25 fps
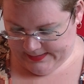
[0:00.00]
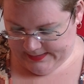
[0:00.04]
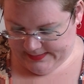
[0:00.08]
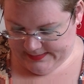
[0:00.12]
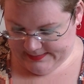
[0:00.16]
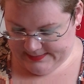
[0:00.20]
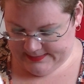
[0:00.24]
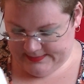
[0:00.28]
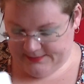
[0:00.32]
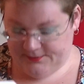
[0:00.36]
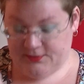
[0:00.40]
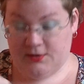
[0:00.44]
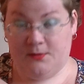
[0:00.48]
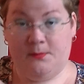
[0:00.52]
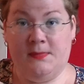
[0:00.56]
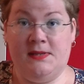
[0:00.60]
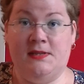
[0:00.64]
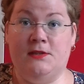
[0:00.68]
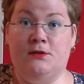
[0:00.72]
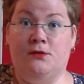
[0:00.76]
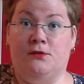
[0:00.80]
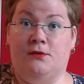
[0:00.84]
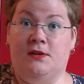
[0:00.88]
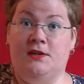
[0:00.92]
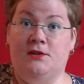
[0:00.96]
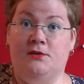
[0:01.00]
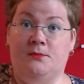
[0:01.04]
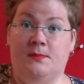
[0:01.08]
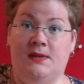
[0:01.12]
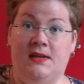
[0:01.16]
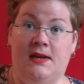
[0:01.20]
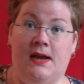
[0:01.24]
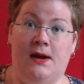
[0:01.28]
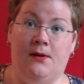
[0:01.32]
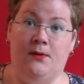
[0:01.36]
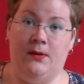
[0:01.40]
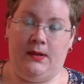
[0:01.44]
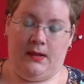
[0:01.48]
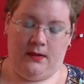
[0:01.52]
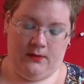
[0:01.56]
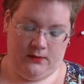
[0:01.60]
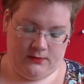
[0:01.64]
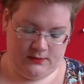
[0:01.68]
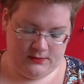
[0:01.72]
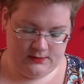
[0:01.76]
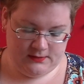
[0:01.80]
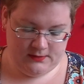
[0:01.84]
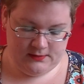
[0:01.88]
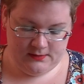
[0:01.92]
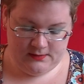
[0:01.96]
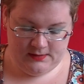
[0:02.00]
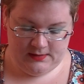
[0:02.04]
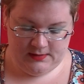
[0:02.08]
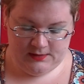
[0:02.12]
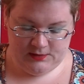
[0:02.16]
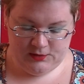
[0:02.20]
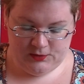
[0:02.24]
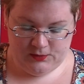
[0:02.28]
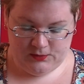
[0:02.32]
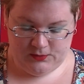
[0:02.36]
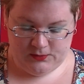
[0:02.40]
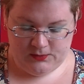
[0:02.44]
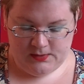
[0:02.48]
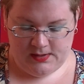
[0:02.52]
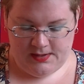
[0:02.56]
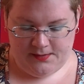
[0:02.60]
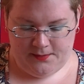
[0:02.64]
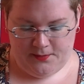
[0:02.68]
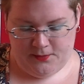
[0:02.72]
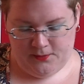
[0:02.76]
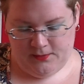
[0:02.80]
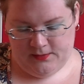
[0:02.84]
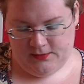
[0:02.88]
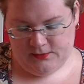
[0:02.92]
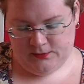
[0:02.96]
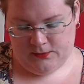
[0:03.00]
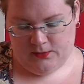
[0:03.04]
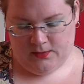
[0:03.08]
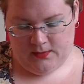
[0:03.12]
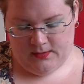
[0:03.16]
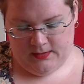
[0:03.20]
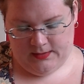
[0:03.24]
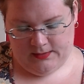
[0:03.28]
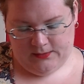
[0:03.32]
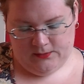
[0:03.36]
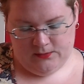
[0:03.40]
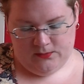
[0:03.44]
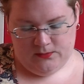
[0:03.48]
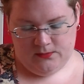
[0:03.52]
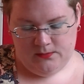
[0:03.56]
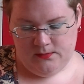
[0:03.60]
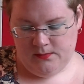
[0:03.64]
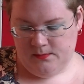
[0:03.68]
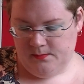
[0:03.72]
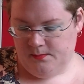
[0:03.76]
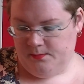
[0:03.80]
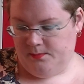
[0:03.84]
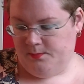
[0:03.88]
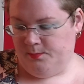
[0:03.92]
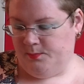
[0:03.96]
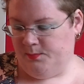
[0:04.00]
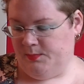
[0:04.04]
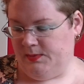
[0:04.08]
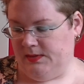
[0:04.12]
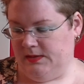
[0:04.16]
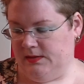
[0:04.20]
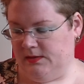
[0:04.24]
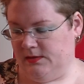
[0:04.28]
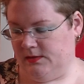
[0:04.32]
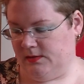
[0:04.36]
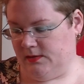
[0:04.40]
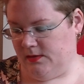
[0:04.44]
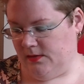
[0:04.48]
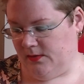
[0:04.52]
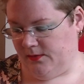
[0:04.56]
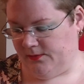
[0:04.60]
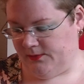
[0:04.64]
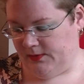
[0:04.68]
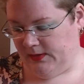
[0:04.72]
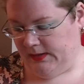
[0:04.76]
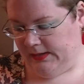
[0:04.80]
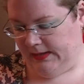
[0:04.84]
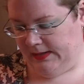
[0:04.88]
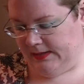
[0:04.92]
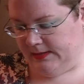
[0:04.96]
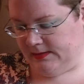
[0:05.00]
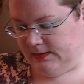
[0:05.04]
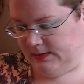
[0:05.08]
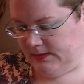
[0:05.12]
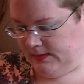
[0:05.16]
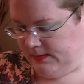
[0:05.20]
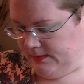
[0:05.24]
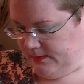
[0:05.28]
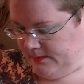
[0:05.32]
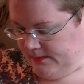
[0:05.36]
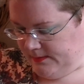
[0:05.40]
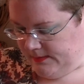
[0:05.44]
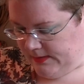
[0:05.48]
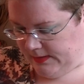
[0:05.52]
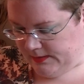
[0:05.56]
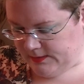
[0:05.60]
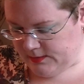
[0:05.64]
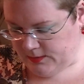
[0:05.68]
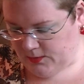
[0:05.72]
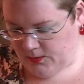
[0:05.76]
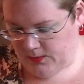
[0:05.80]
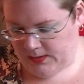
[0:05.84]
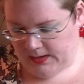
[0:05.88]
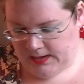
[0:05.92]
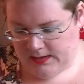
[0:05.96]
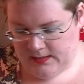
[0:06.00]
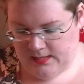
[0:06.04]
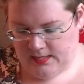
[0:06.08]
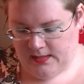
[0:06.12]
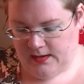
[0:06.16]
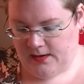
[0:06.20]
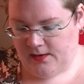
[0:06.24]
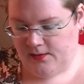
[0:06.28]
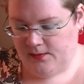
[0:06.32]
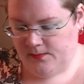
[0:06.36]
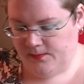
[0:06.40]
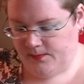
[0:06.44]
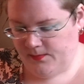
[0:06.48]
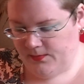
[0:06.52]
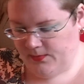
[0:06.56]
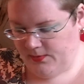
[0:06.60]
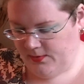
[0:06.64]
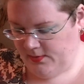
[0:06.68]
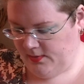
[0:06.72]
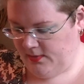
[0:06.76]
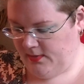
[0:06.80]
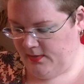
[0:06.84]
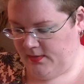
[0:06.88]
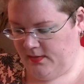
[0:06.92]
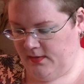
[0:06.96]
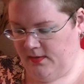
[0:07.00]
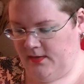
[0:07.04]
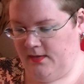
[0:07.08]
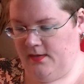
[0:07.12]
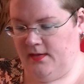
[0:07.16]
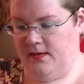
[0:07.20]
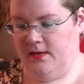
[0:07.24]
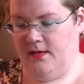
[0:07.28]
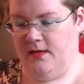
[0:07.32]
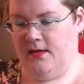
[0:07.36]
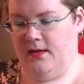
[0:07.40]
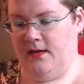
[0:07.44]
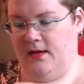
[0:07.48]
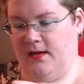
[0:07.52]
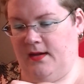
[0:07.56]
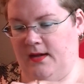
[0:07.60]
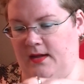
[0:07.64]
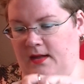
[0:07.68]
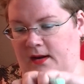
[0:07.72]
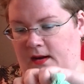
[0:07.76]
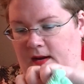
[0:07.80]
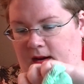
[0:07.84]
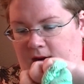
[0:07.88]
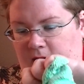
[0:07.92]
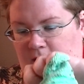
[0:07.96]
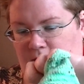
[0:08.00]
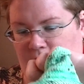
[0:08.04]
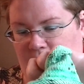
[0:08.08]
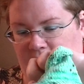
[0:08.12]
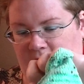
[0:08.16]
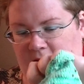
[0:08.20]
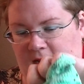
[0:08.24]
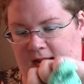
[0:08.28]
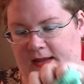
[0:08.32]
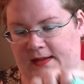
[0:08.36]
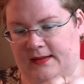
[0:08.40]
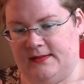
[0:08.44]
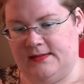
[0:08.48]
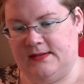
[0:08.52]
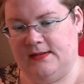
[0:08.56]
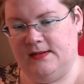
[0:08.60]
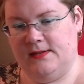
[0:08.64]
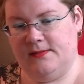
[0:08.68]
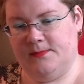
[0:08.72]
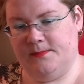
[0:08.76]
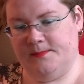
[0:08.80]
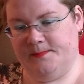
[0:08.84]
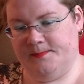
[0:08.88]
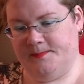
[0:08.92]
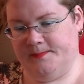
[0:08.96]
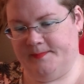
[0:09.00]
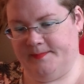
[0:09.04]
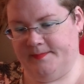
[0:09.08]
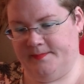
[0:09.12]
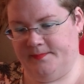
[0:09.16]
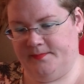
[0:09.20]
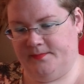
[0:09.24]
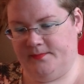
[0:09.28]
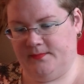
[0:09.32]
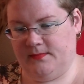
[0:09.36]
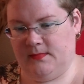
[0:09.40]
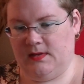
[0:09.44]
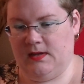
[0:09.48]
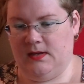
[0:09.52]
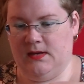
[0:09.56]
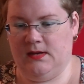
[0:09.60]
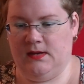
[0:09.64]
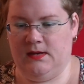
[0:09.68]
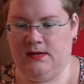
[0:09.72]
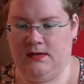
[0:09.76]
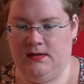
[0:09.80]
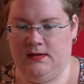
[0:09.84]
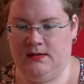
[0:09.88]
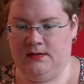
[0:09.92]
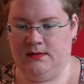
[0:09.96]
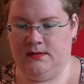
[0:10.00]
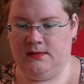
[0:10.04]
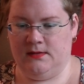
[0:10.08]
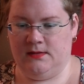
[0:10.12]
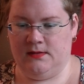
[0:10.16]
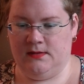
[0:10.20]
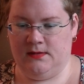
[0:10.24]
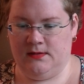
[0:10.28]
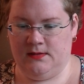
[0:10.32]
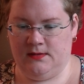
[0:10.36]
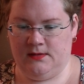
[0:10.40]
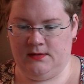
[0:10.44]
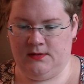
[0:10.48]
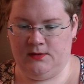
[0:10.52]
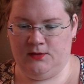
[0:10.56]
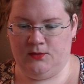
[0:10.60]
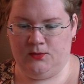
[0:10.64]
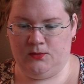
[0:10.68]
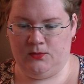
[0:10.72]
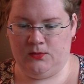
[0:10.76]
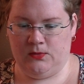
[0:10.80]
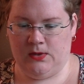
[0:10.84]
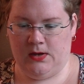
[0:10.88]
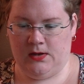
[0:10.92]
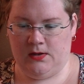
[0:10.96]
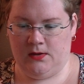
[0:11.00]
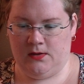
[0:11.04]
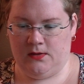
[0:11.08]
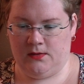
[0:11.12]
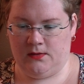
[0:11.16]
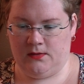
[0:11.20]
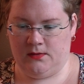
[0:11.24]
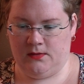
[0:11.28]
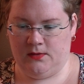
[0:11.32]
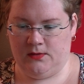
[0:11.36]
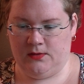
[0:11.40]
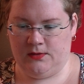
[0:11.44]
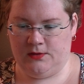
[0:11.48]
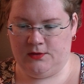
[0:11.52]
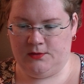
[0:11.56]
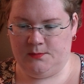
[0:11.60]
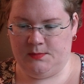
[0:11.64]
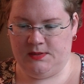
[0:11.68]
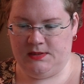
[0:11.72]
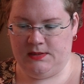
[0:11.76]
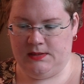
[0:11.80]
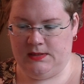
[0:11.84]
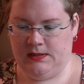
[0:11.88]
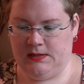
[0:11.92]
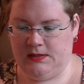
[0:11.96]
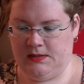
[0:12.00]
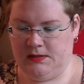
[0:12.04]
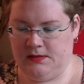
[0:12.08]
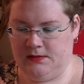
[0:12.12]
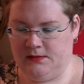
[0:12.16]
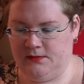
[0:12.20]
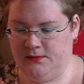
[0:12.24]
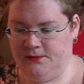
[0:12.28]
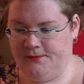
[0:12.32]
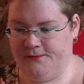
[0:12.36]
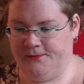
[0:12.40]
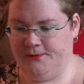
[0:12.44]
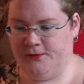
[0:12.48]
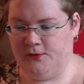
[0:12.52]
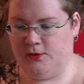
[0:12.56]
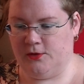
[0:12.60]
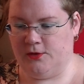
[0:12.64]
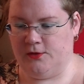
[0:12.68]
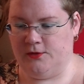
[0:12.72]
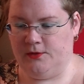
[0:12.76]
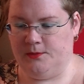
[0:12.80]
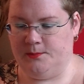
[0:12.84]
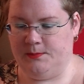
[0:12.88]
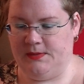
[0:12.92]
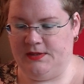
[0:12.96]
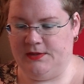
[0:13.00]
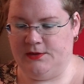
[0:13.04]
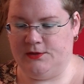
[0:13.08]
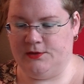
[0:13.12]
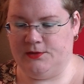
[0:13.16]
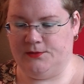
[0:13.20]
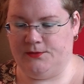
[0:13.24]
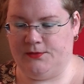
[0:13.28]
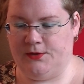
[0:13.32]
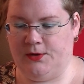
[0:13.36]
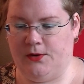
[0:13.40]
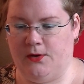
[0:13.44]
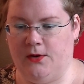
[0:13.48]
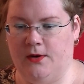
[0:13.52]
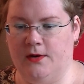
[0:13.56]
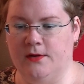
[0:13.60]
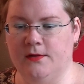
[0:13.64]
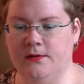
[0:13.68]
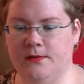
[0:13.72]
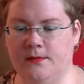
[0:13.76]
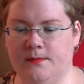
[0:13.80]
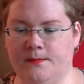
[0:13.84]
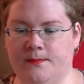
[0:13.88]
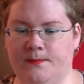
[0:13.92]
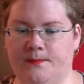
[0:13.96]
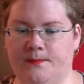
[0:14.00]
it's even a mystery to me how it looks in total. I only saw a little piece of the lace that's going in there. And I really liked it. And you are going to be needing 400 meters of yarn